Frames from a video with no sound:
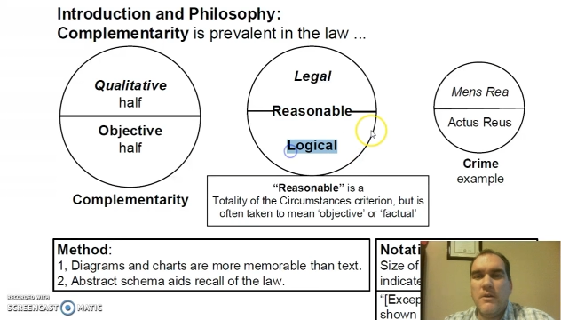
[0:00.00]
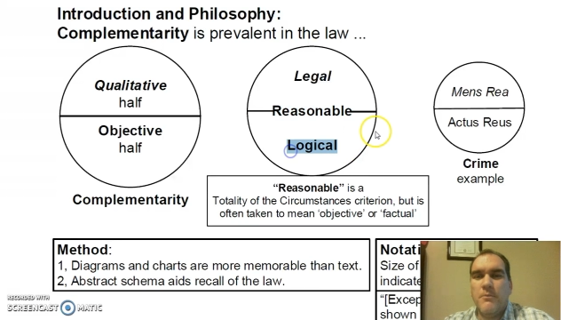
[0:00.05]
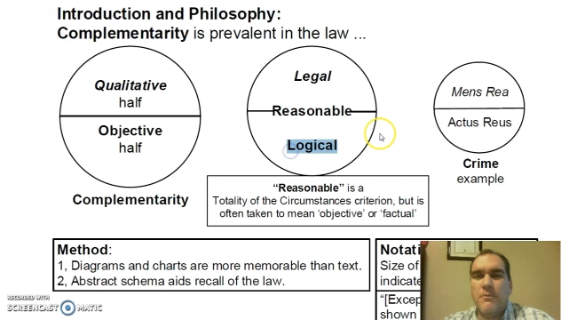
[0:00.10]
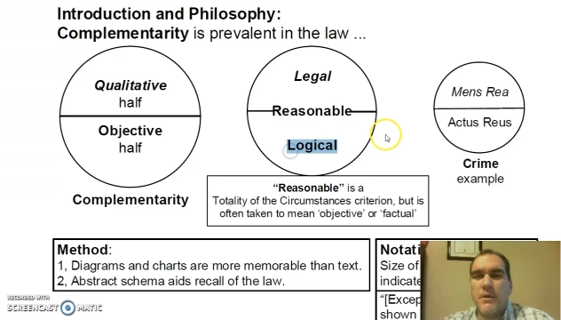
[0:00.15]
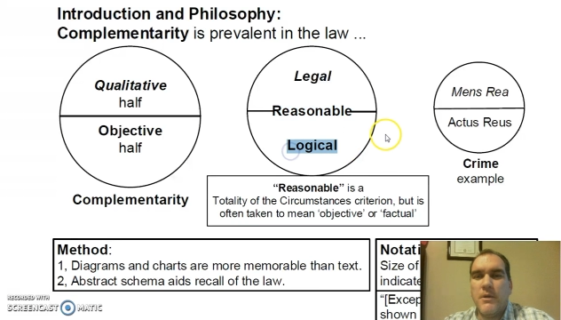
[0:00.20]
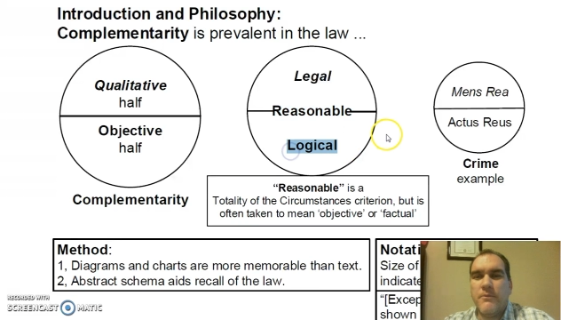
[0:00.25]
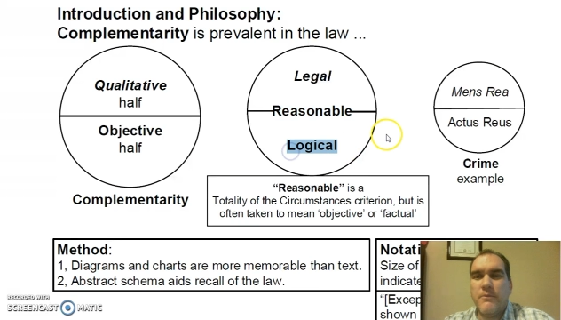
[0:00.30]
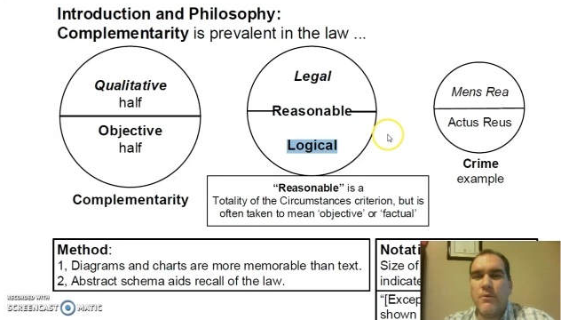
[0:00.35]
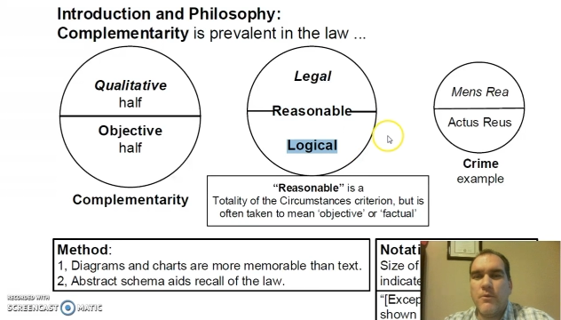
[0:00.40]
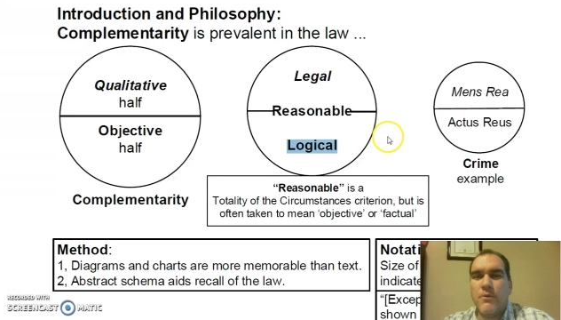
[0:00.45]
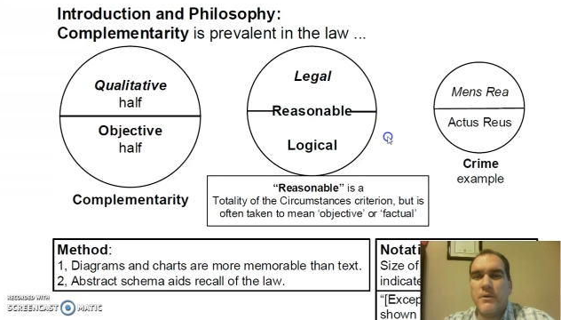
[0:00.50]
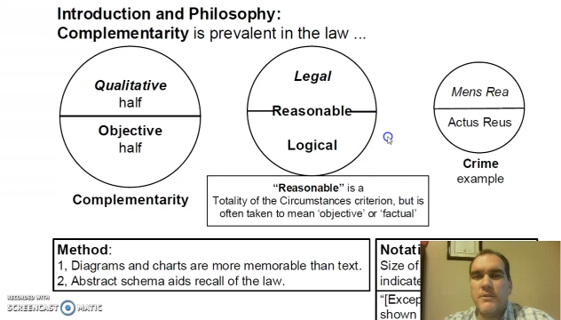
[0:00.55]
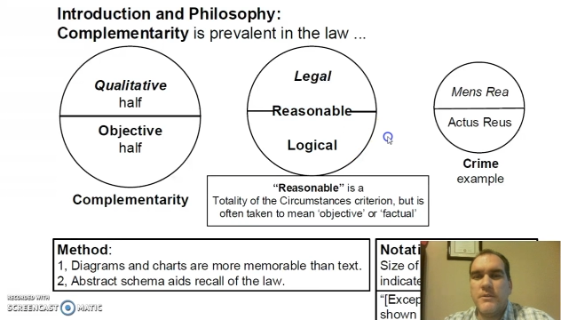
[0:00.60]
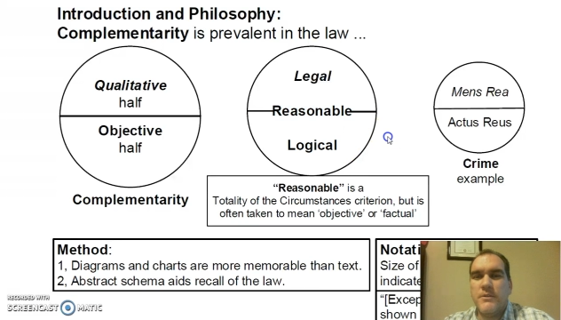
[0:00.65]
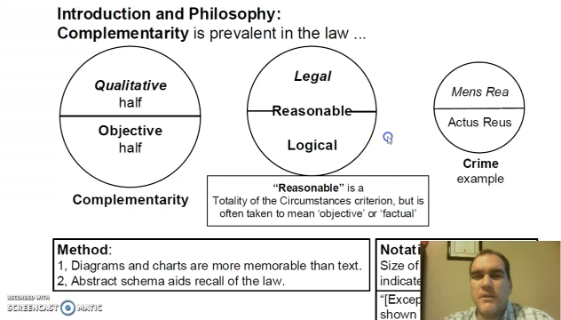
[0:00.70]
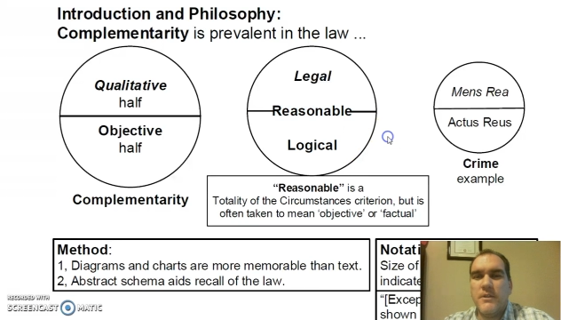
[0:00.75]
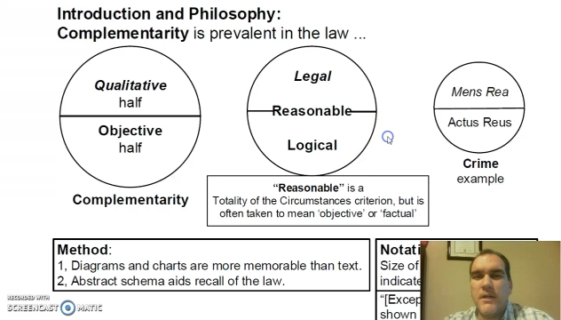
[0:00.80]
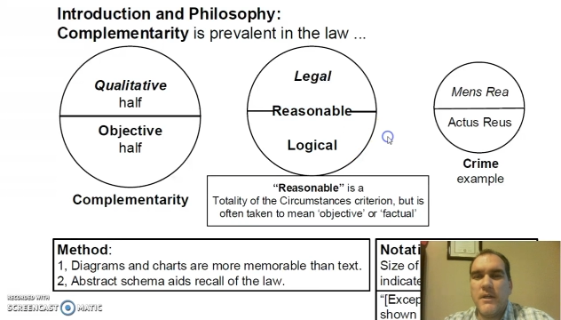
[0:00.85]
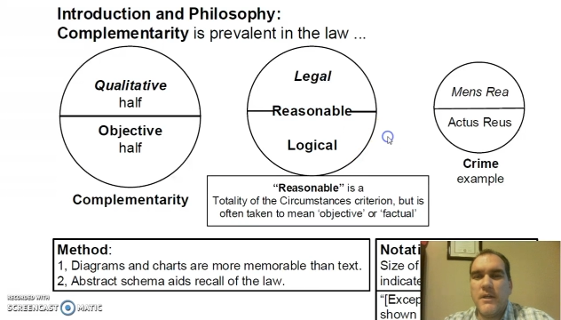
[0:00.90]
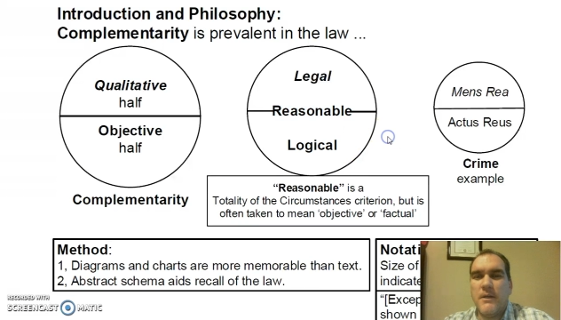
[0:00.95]
but of course
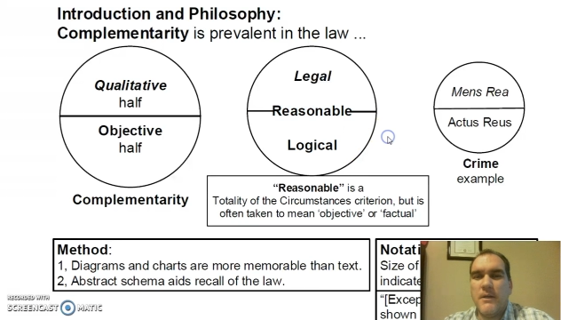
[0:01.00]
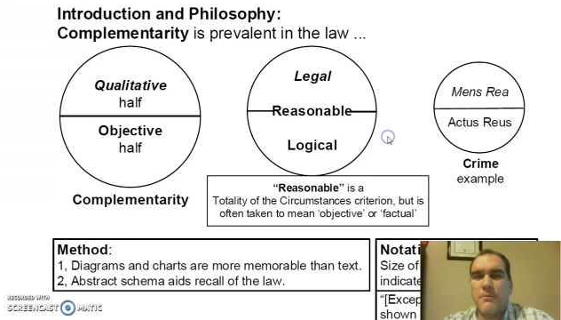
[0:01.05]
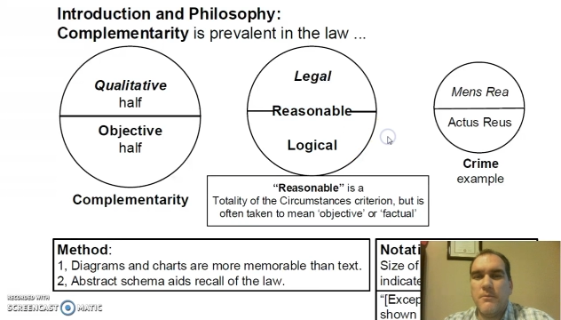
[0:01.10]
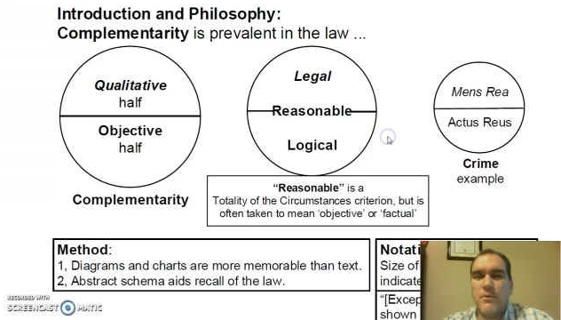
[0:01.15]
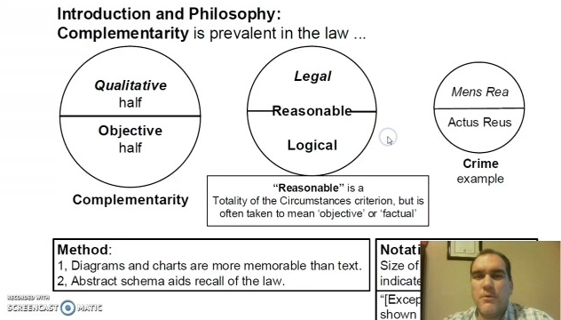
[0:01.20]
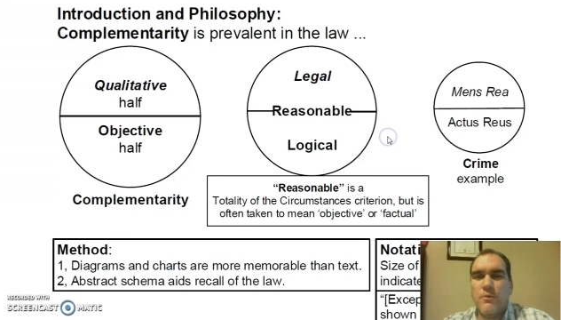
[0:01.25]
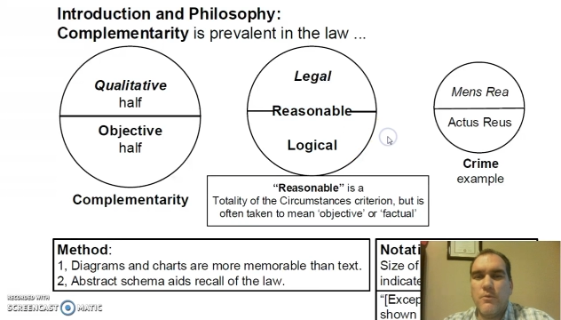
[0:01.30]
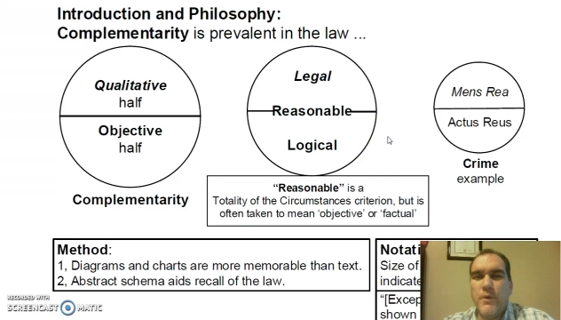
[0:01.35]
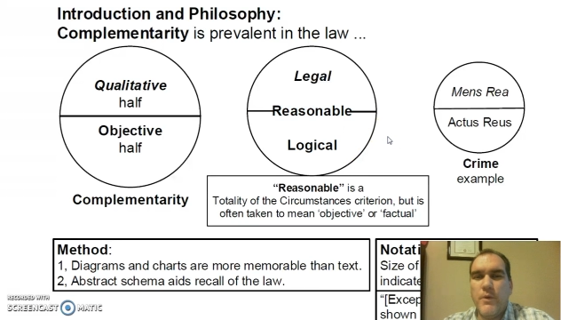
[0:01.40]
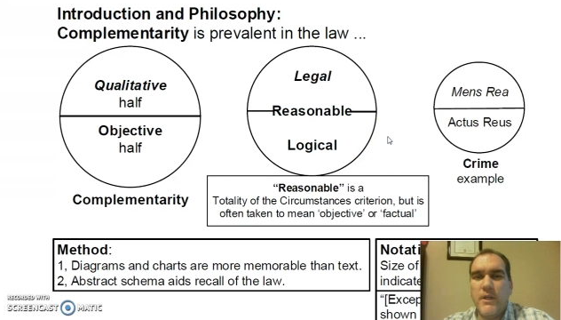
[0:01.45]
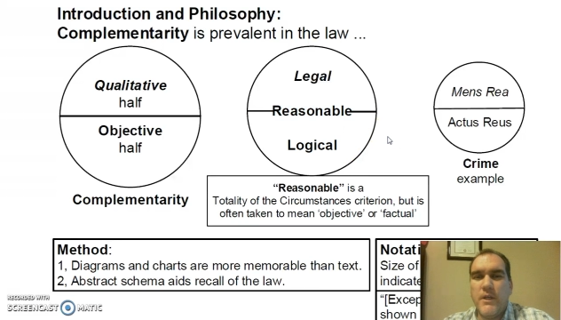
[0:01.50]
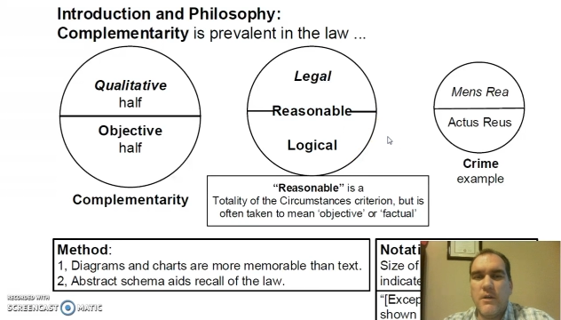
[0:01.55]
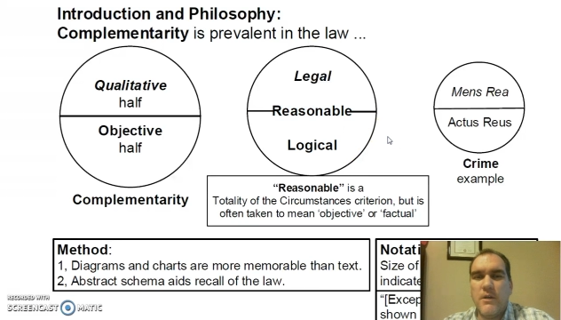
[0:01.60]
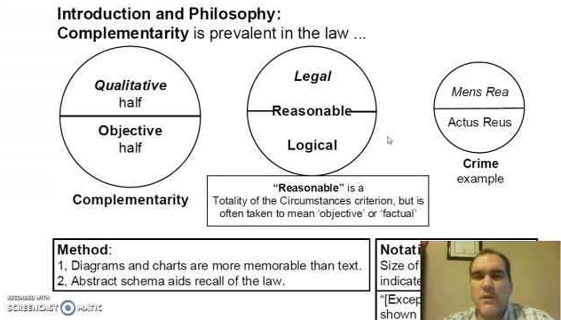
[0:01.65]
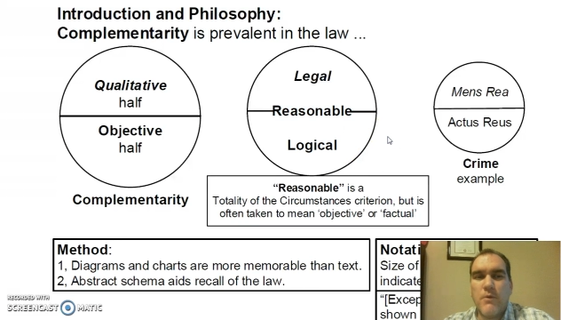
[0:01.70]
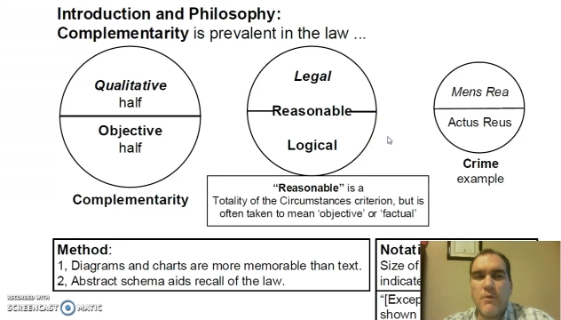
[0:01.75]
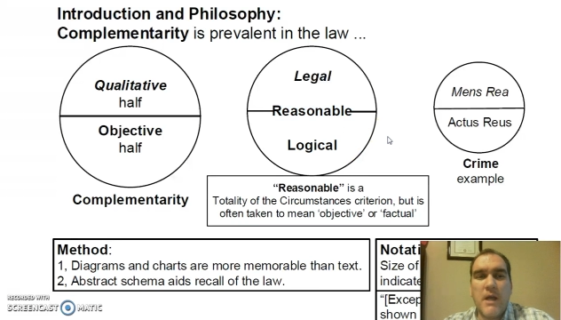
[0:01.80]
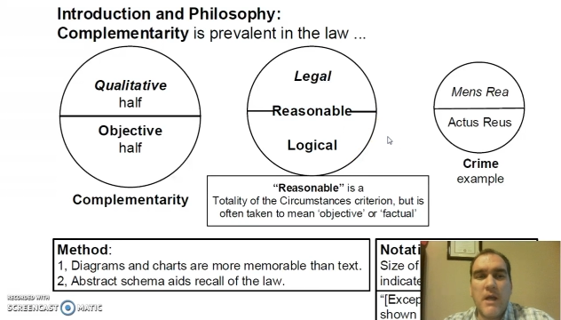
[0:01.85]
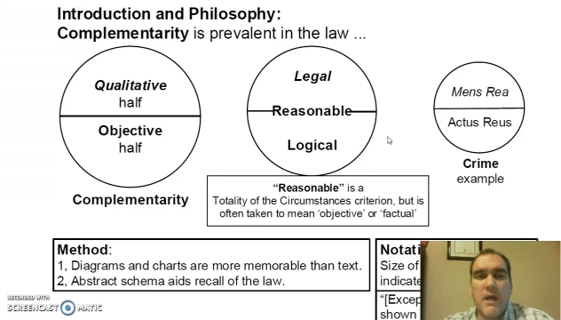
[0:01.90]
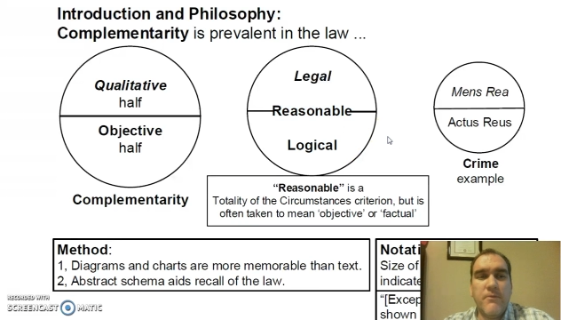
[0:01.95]
we can
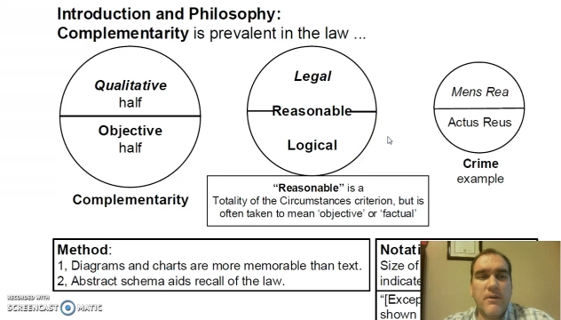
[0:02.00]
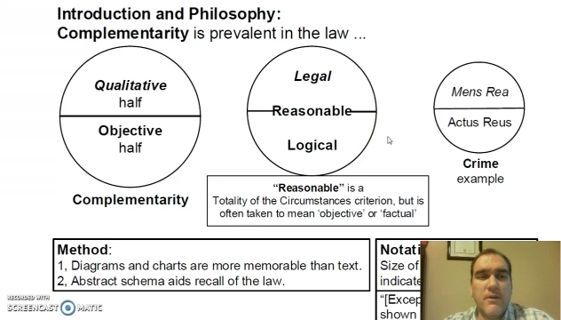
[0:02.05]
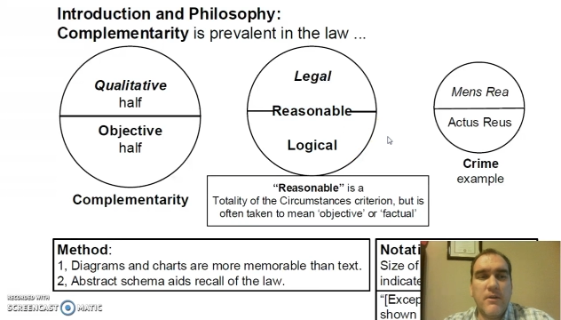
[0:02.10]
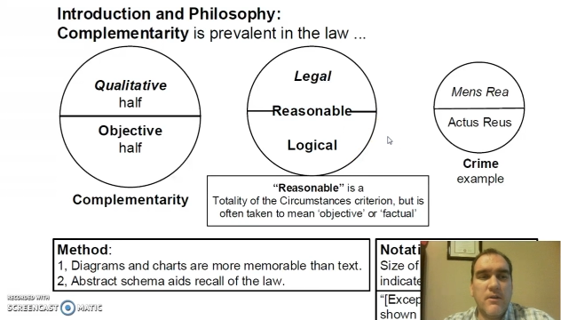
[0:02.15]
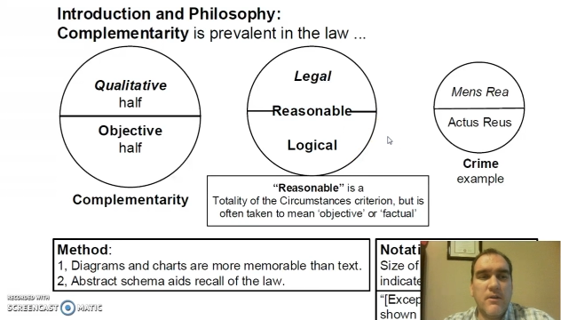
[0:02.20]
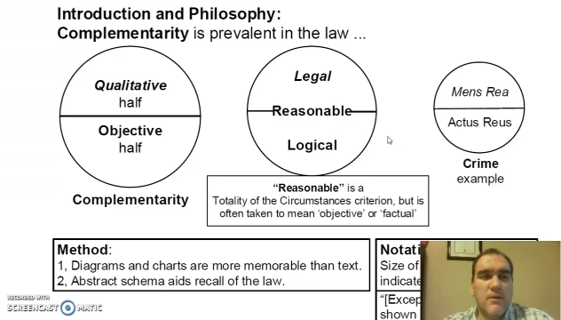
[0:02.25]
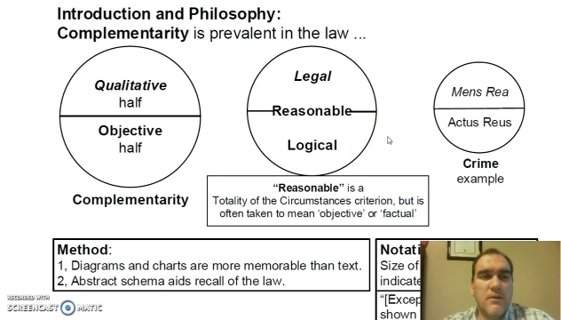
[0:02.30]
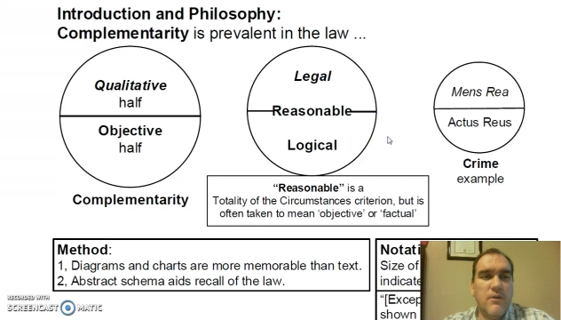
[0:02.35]
arrive at